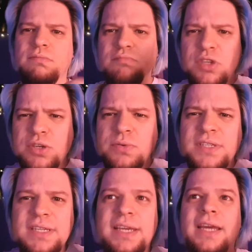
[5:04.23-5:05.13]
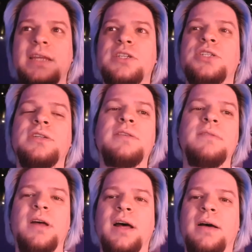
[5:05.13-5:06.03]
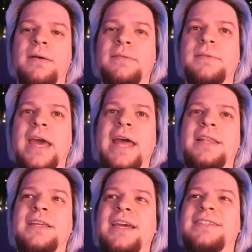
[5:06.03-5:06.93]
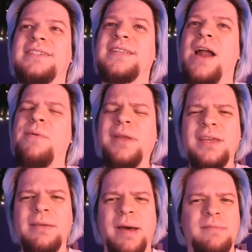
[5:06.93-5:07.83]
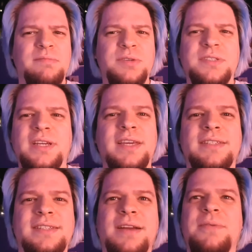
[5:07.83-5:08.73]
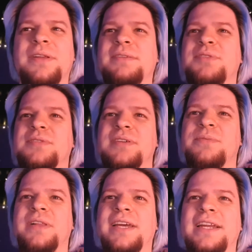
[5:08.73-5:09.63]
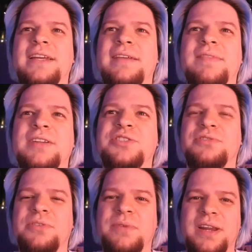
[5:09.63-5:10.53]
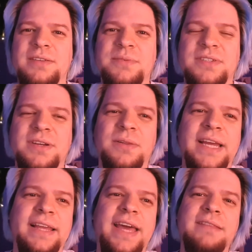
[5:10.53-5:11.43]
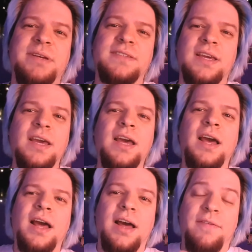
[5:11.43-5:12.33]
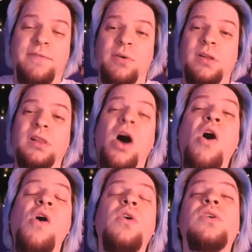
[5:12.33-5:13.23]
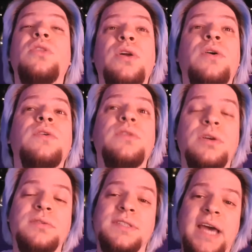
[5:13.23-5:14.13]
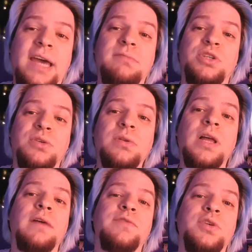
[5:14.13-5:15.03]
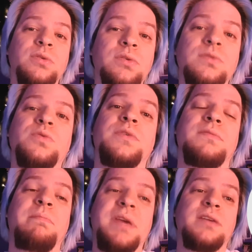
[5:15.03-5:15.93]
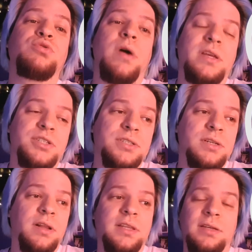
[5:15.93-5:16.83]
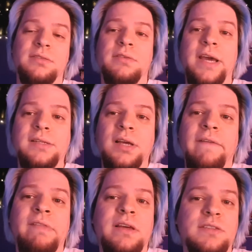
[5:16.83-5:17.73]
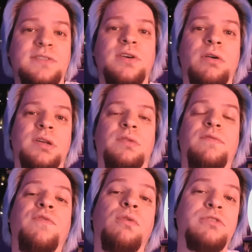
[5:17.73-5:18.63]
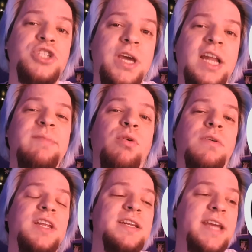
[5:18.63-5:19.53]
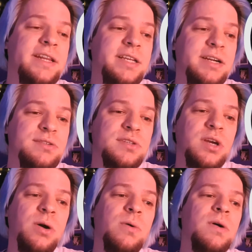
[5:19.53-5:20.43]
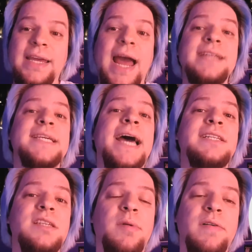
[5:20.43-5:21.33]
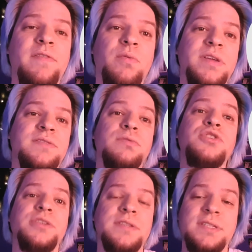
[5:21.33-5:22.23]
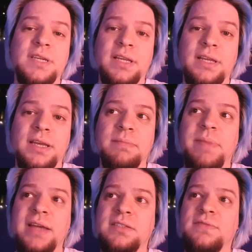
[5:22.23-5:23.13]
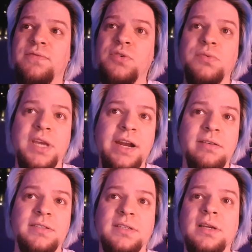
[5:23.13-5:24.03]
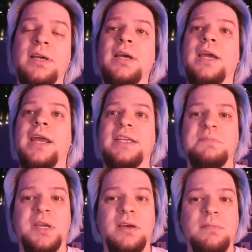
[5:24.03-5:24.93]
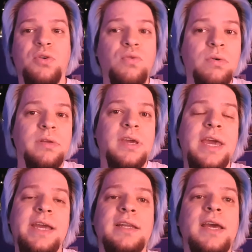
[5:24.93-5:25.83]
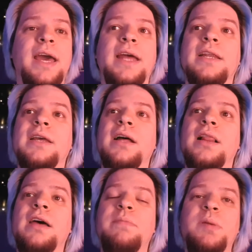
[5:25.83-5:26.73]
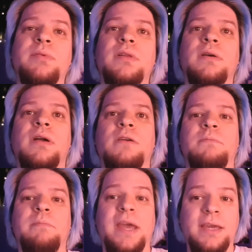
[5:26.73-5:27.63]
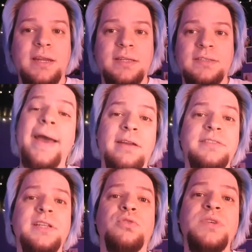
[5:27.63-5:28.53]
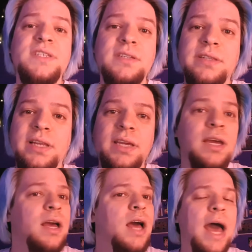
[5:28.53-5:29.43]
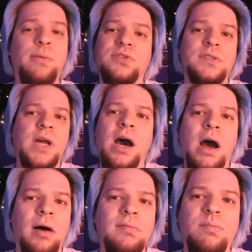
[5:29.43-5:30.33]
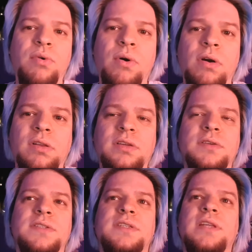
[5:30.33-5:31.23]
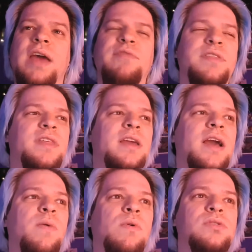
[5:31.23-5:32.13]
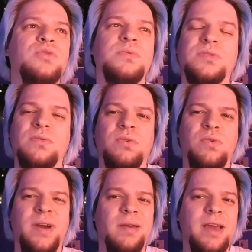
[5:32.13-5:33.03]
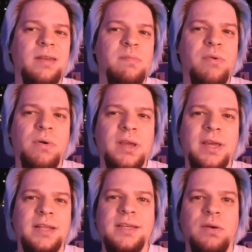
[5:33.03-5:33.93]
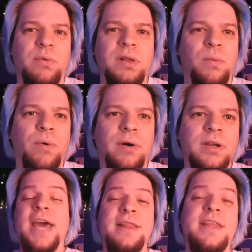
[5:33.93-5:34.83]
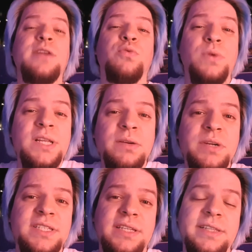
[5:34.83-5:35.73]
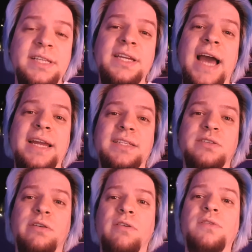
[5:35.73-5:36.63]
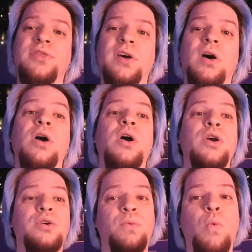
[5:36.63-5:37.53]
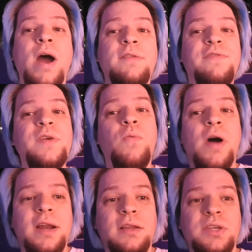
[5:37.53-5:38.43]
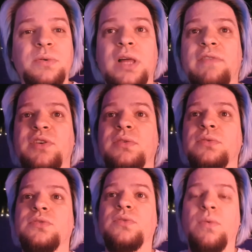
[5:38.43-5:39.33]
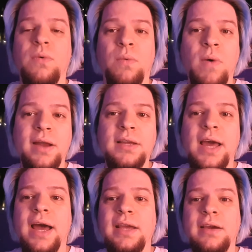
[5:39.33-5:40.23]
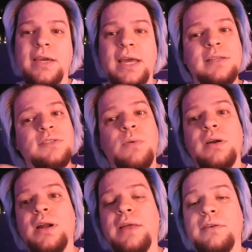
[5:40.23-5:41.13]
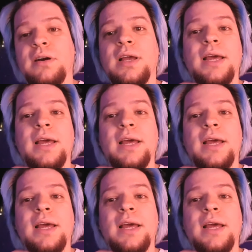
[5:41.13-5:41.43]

Music Edition, and it's not really about music, it's not really music related, I'm not sure why it was called like that, but for a long time, You Laugh, You Lose was a big tradition on the internet. It started on 4chan more than 10 years ago. It has had some of a resurgence in past few years. It has become cool again, and a lot of people are making it. And until recently, I was not on board because everything I watched was kind of boring and it didn't really work. And then really recently, I discovered the 1v1 You Laugh, You Lose, one guy against one another.